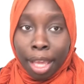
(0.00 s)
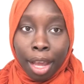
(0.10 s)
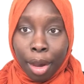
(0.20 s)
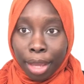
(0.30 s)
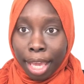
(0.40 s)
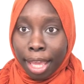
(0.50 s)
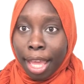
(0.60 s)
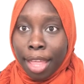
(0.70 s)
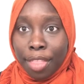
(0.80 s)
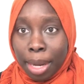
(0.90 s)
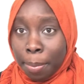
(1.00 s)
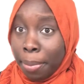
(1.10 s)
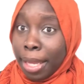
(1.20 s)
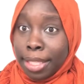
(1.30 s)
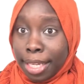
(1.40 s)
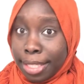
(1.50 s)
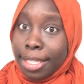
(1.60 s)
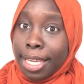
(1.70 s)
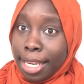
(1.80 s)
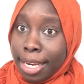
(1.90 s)
Okay? They didn't planted a
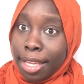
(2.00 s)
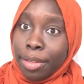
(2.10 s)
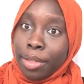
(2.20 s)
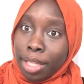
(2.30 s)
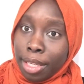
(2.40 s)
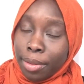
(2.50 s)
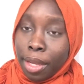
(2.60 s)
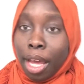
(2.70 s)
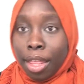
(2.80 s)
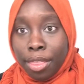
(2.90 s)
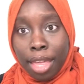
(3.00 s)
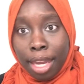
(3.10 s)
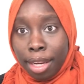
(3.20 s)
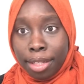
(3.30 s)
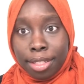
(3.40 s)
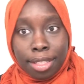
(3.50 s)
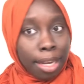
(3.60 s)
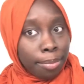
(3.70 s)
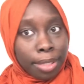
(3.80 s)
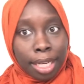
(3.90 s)
seed in it. They didn't
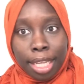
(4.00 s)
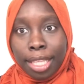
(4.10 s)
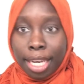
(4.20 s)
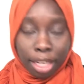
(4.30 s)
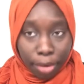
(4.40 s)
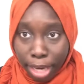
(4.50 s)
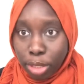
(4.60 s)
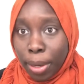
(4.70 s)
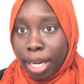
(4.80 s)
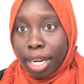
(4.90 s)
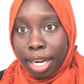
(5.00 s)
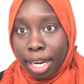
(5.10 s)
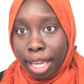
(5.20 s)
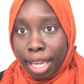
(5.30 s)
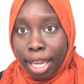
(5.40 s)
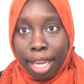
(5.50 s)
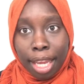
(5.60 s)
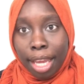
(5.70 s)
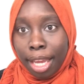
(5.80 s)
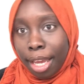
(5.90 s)
stumped on it. They didn't graduated in it.
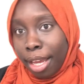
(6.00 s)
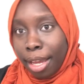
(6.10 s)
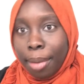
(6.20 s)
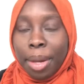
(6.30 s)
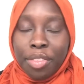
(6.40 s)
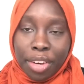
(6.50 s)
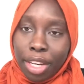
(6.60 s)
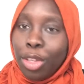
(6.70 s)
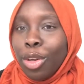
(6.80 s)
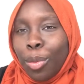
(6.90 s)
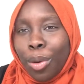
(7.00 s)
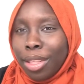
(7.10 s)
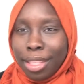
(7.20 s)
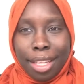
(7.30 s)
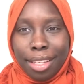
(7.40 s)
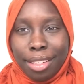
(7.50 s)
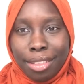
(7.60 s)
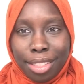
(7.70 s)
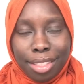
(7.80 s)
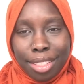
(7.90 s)
My friend, you don't want that.
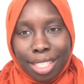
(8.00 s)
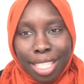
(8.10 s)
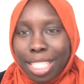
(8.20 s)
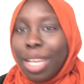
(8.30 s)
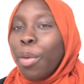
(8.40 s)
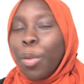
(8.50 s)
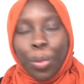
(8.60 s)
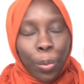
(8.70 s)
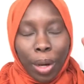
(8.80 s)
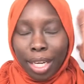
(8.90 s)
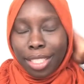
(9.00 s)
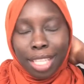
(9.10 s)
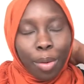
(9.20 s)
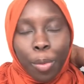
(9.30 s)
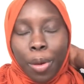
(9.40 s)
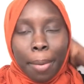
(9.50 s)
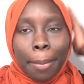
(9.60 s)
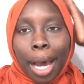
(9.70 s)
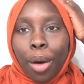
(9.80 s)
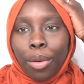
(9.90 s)
That's not what we want. That's not what we're
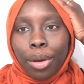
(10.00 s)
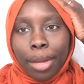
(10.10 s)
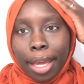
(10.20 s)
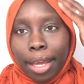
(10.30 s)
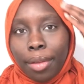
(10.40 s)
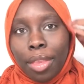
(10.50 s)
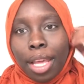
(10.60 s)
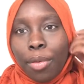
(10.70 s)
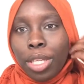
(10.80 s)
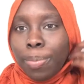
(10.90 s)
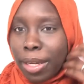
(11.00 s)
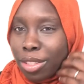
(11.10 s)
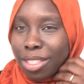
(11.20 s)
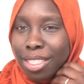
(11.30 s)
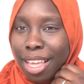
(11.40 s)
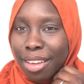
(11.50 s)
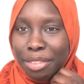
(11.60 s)
about. Okay? Respect yourself.